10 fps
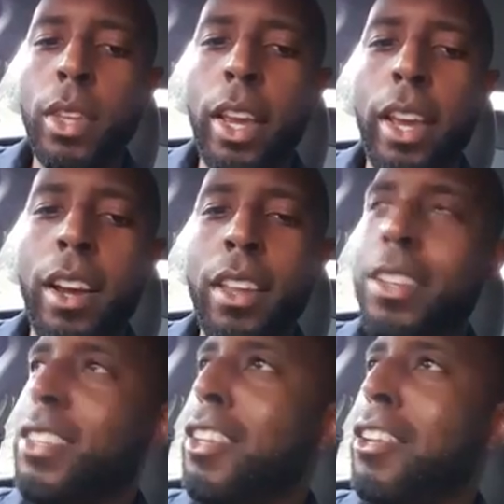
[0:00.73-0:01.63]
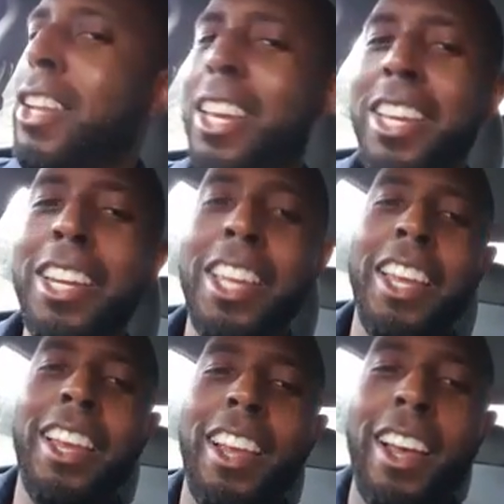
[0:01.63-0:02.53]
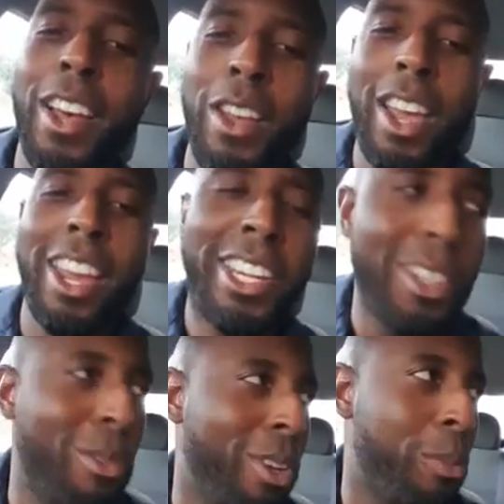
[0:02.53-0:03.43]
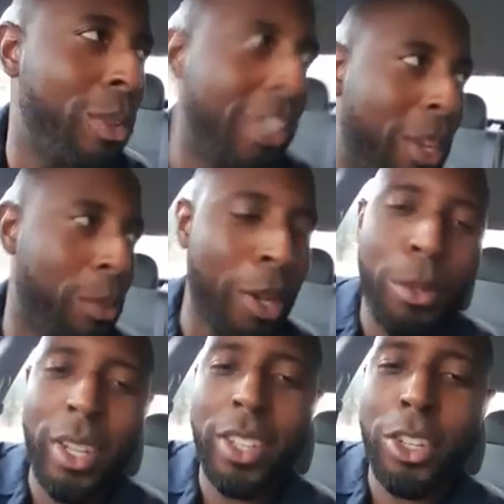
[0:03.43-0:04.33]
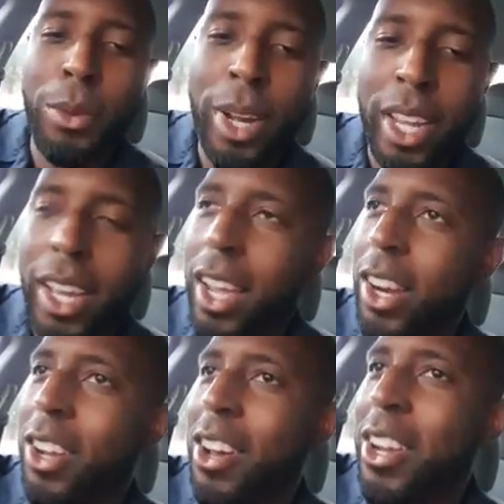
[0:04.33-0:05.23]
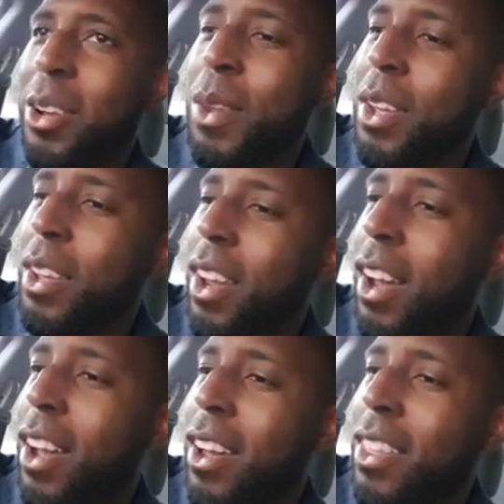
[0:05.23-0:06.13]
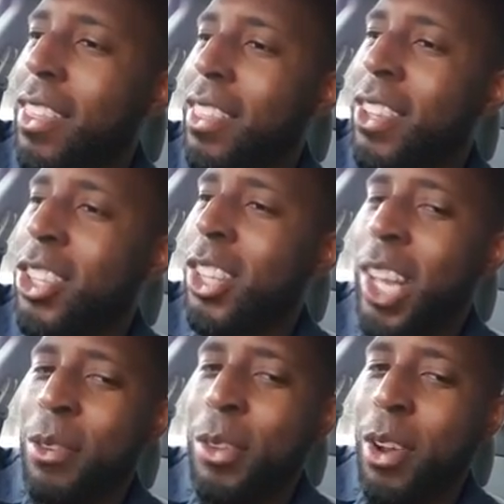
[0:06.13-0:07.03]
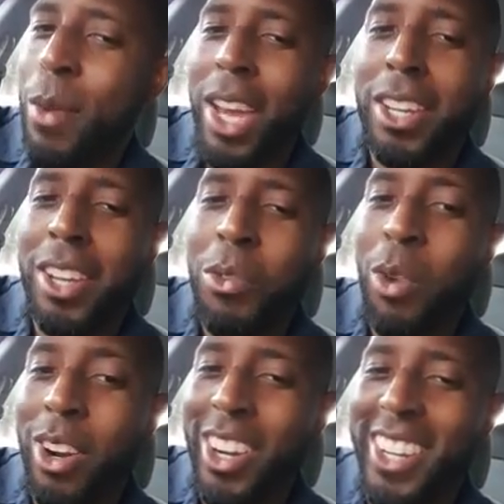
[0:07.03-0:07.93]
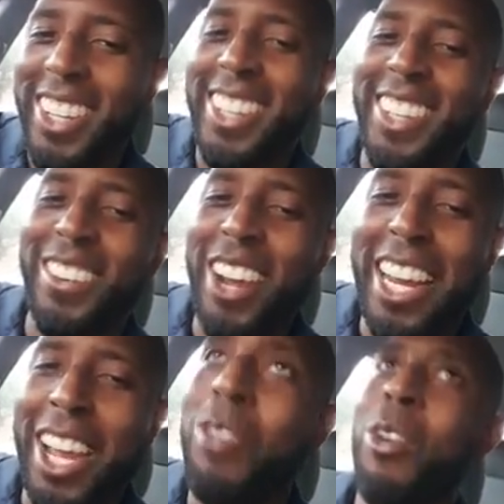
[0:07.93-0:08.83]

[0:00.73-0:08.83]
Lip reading: Hey y'all, this is a little late. I actually wanted to put this up a couple days ago, but I got kind of caught up. This is a late review. I'm actually at work right now.